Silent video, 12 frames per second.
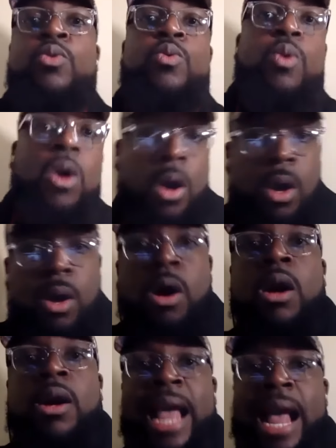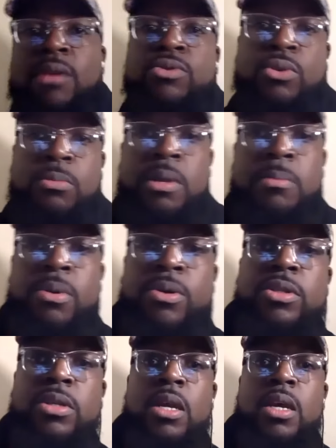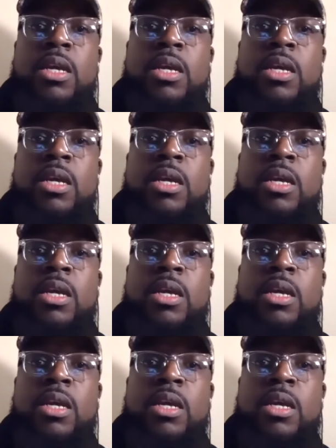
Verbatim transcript: to our council members